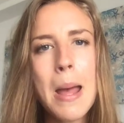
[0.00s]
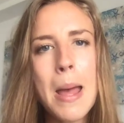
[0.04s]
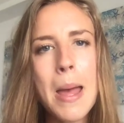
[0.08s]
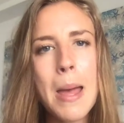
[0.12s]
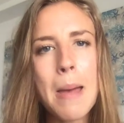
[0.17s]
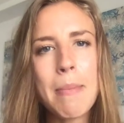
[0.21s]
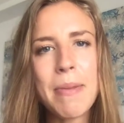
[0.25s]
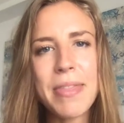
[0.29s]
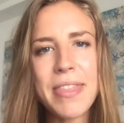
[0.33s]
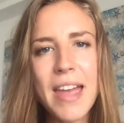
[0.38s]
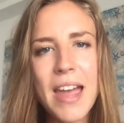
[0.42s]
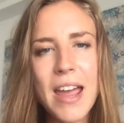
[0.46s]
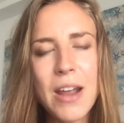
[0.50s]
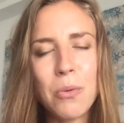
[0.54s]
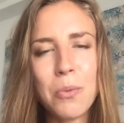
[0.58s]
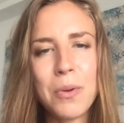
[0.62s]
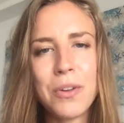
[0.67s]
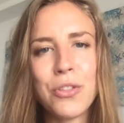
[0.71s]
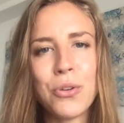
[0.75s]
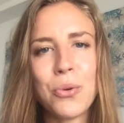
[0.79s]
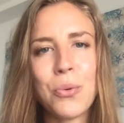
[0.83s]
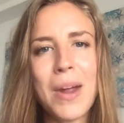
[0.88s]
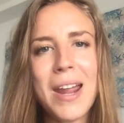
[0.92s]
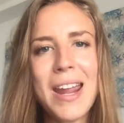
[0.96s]
But then
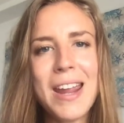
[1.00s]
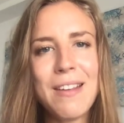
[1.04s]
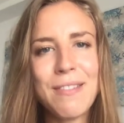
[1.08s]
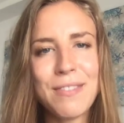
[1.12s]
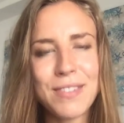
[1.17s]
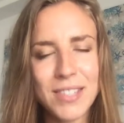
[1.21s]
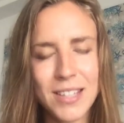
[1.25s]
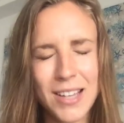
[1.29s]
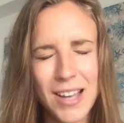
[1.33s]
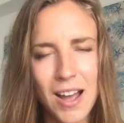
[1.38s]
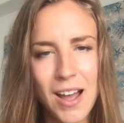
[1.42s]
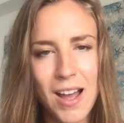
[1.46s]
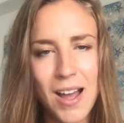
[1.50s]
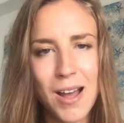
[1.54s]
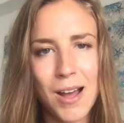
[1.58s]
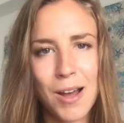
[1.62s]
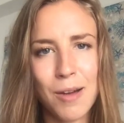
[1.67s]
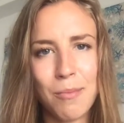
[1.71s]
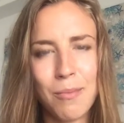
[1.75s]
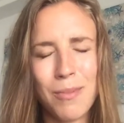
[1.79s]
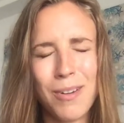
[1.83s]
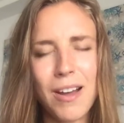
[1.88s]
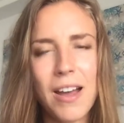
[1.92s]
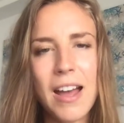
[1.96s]
when the waves
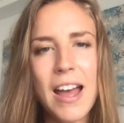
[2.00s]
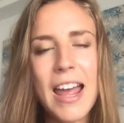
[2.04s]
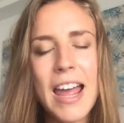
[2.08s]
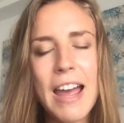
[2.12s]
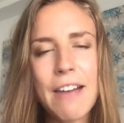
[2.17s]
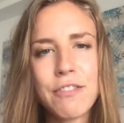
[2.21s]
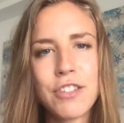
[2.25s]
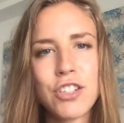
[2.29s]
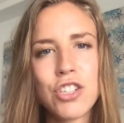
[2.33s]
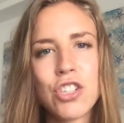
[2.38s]
come, I have to